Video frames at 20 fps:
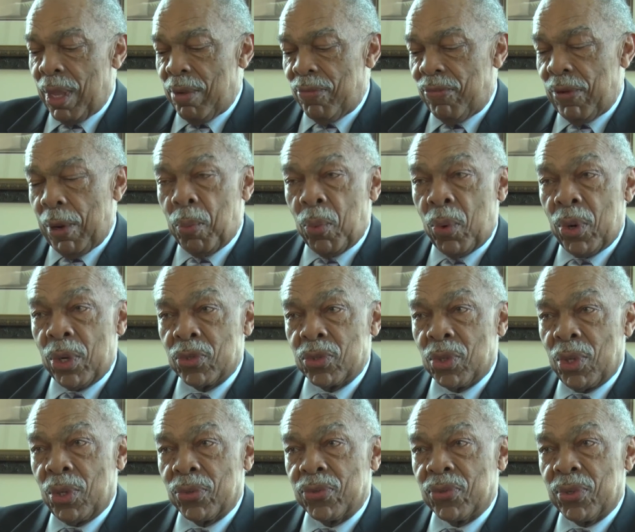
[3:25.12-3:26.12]
February is
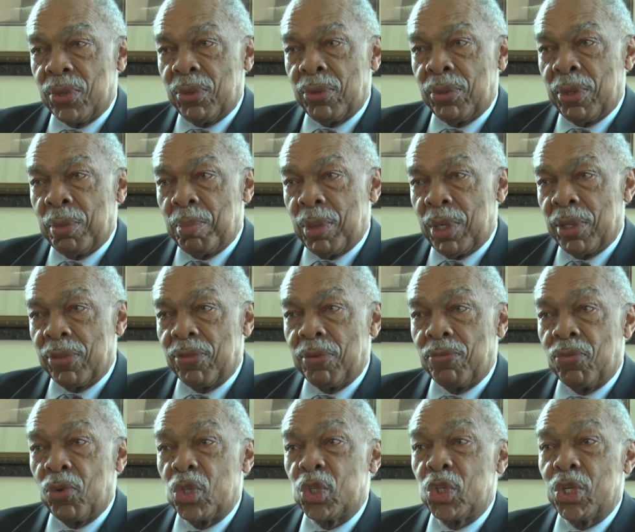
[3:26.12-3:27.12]
also the month
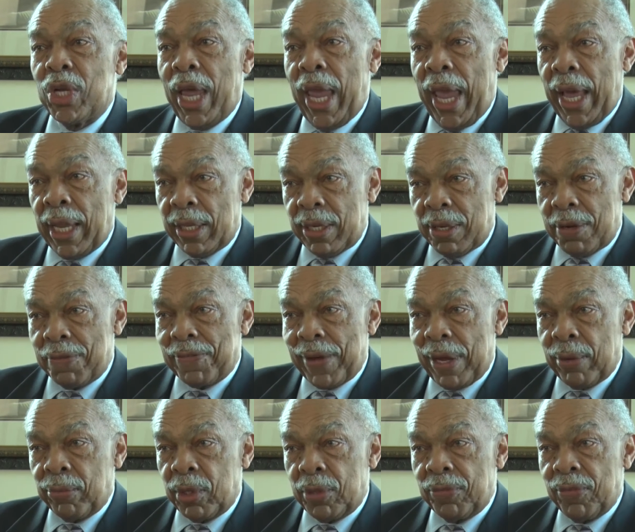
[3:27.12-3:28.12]
of Richard Allen, the
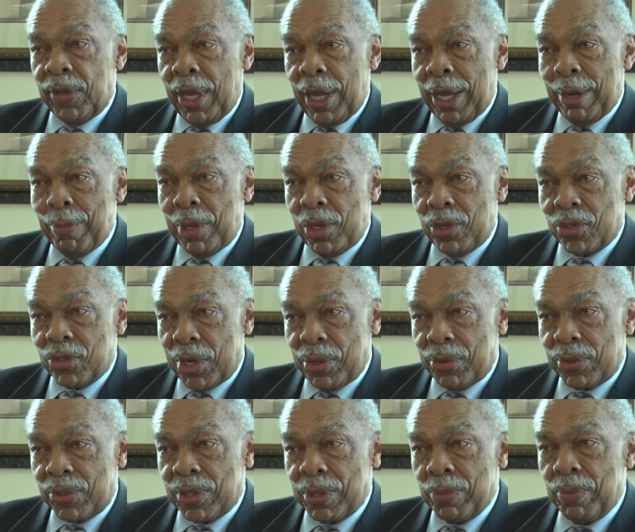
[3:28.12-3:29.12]
founder of the AME
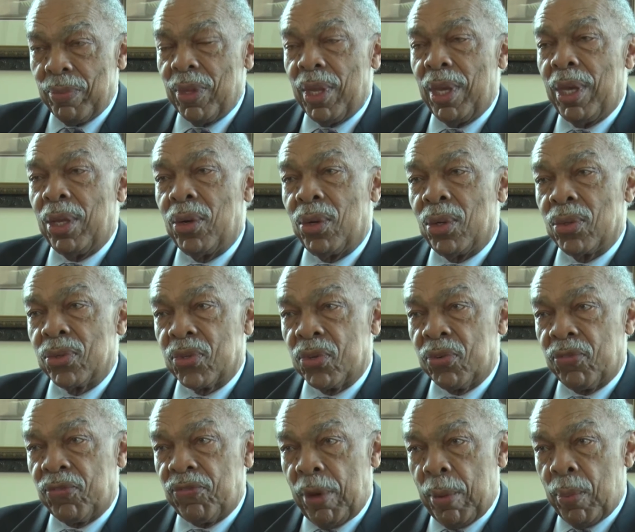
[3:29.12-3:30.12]
Church. And
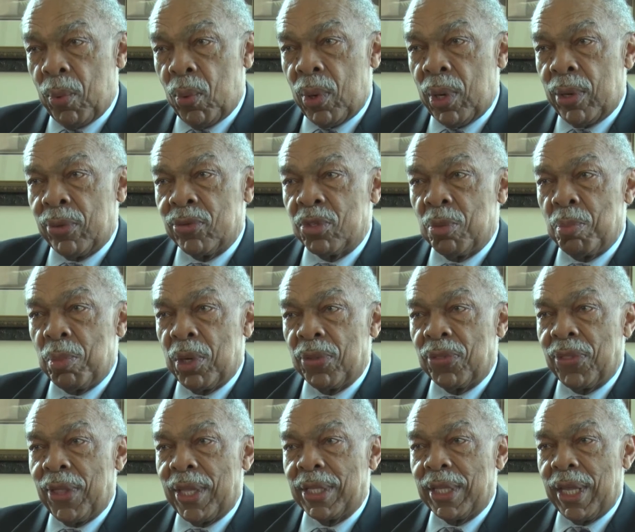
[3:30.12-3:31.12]
also February is the
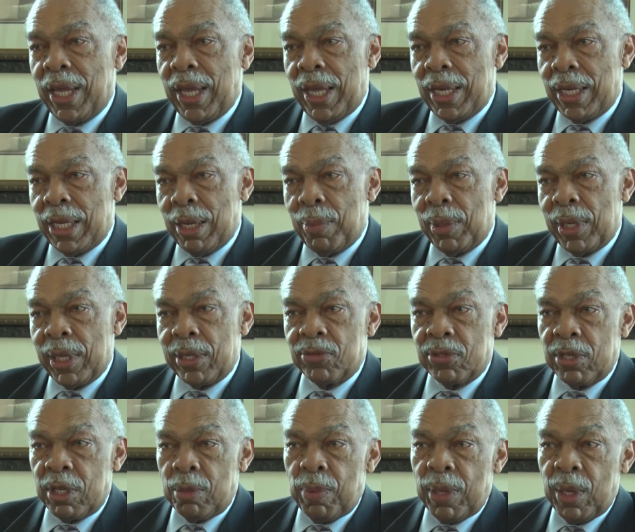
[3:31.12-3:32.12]
month that the
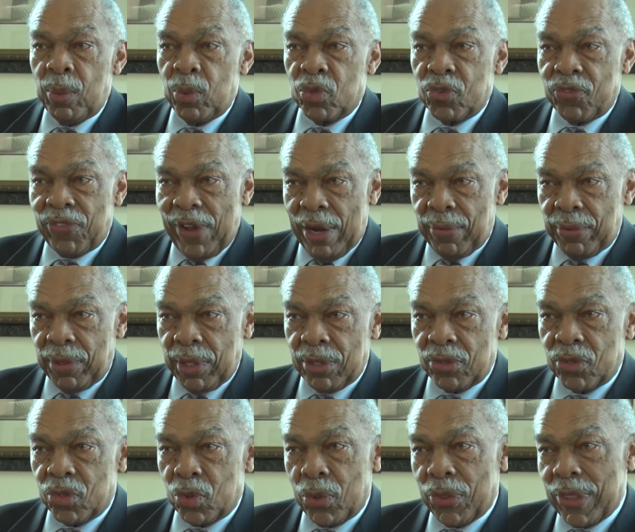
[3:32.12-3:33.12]
NAACP was founded.
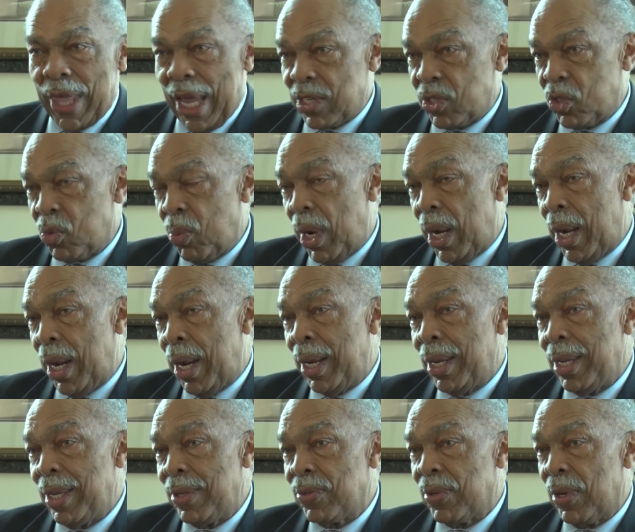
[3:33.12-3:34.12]
So that's why
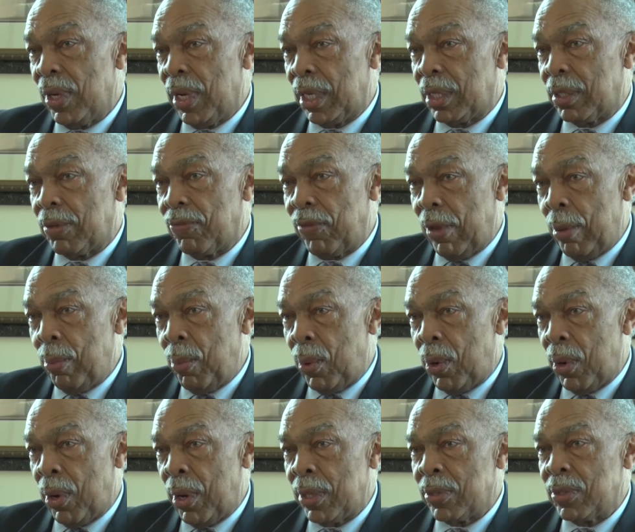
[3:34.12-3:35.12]
he selected
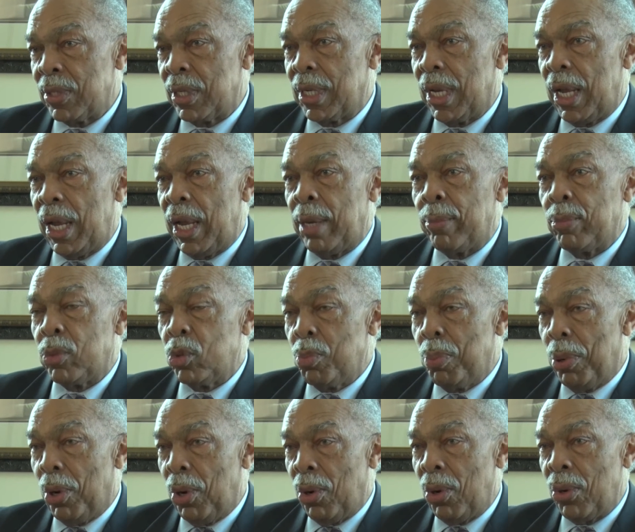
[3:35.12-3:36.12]
February as a time to
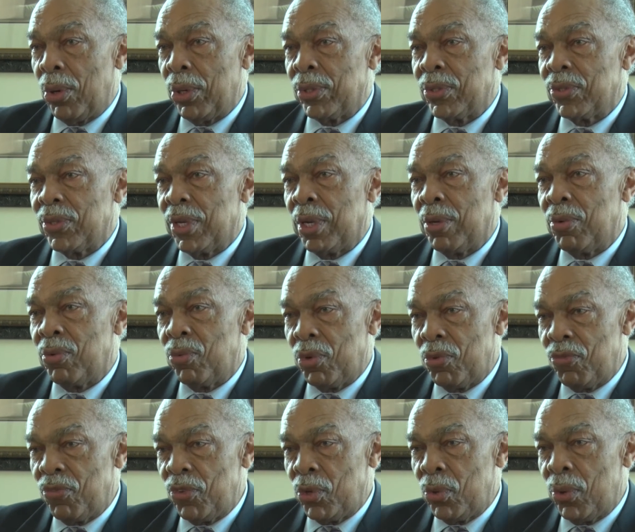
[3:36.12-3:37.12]
pause and
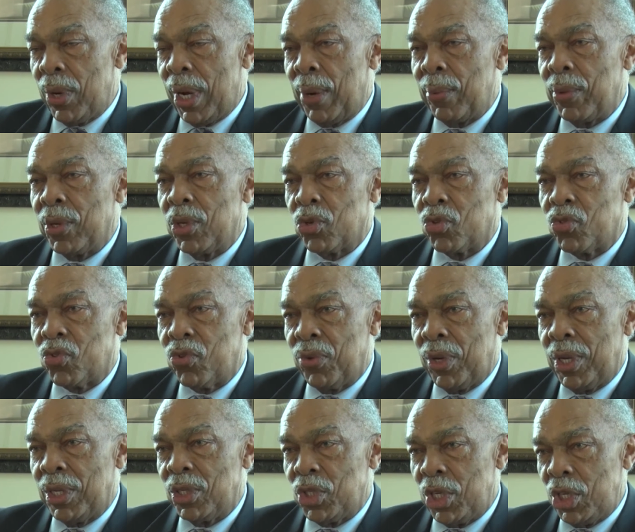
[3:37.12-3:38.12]
review our
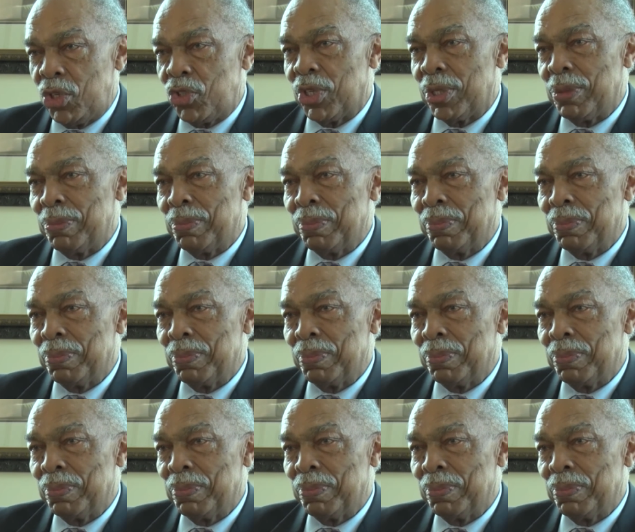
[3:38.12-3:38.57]
history and teach it.